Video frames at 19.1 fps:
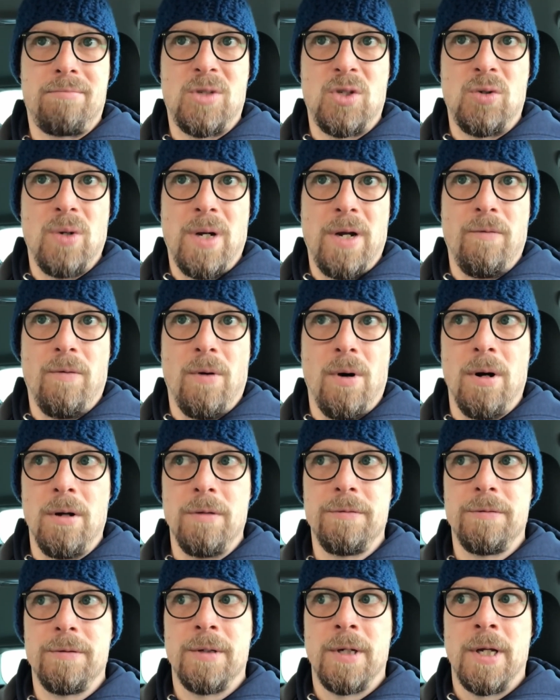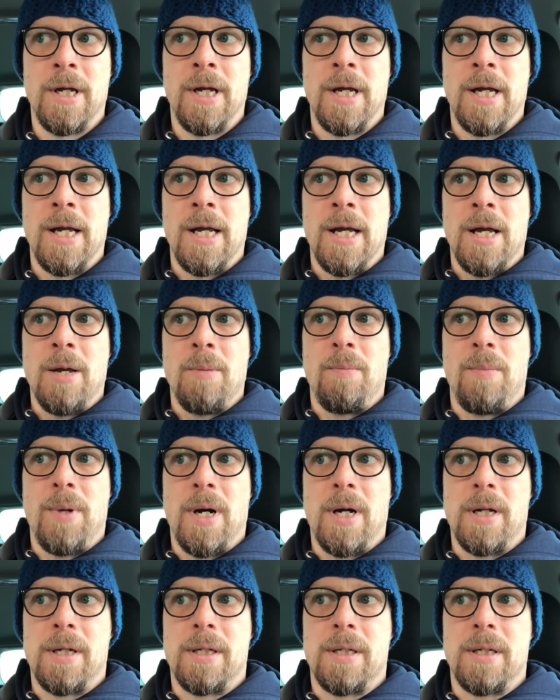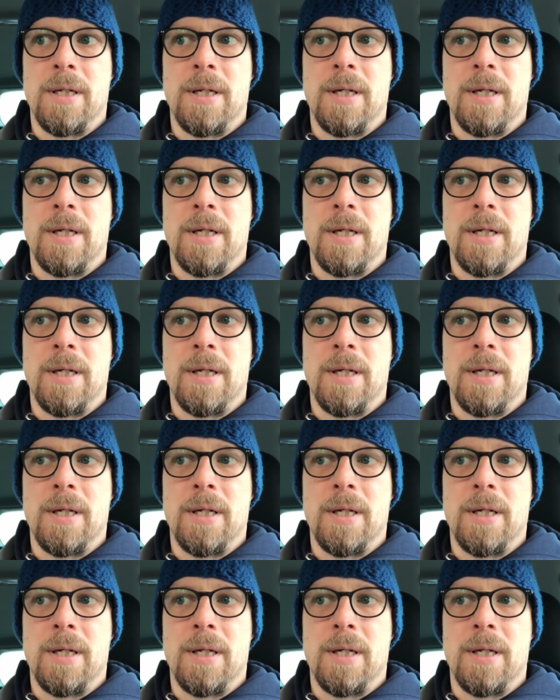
to evolve. But